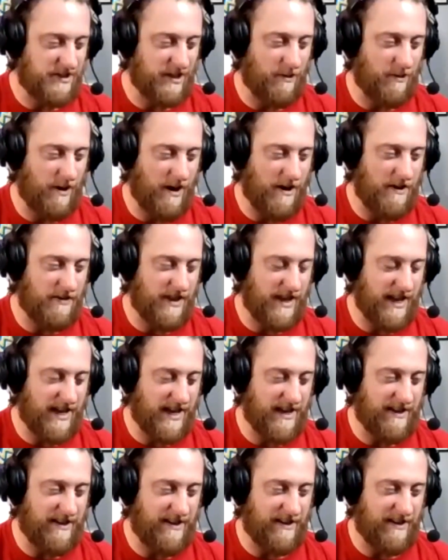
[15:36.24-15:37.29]
so are
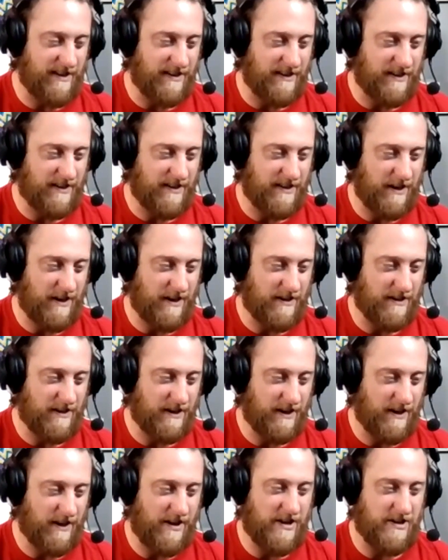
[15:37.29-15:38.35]
they?
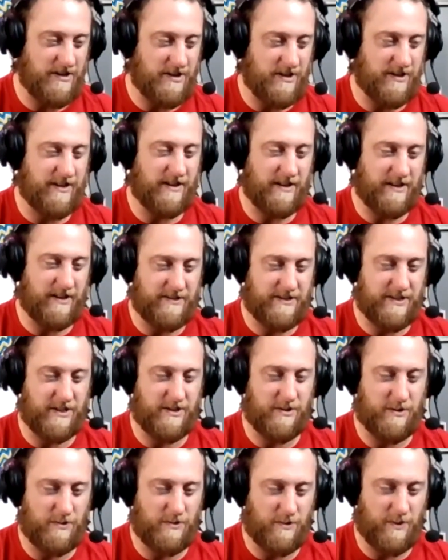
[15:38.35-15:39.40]
Are you gonna
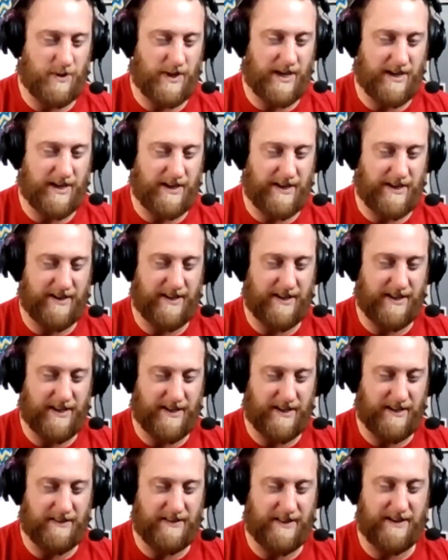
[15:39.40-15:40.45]
do uh,
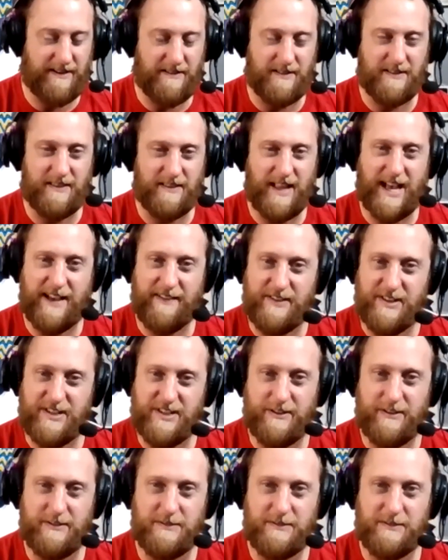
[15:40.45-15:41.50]
any like live
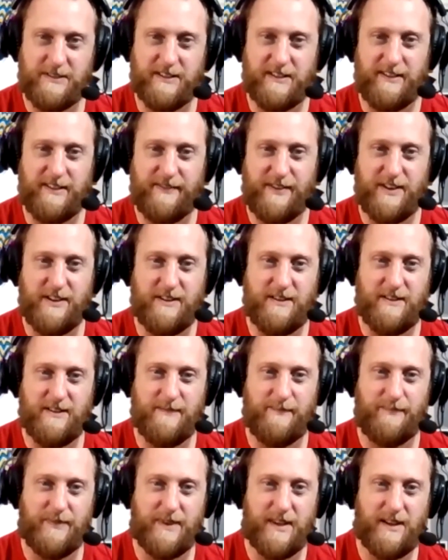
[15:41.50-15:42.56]
shows of
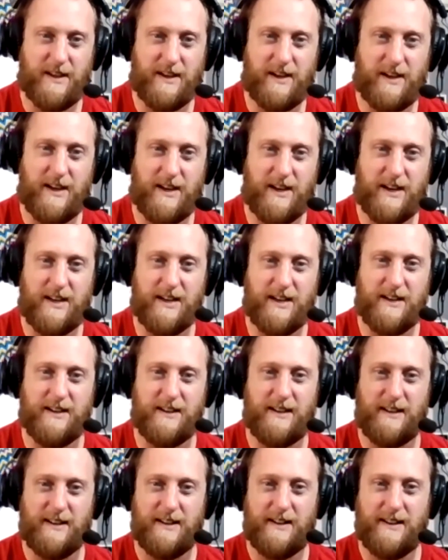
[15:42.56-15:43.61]
your uh,
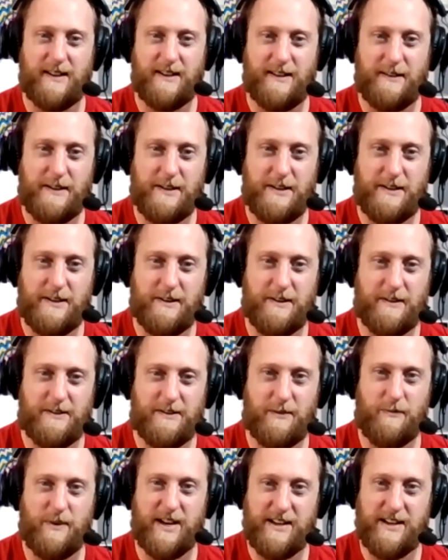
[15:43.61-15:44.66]
your
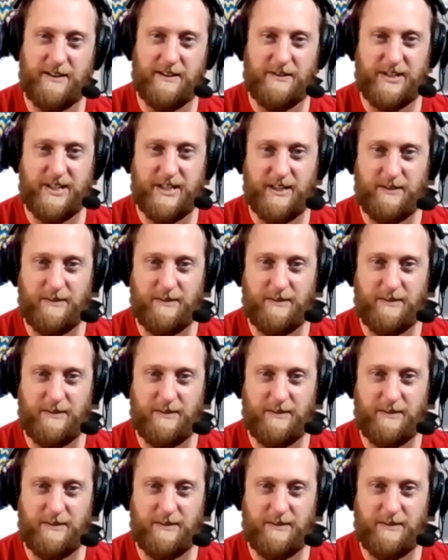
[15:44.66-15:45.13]
My radio, radio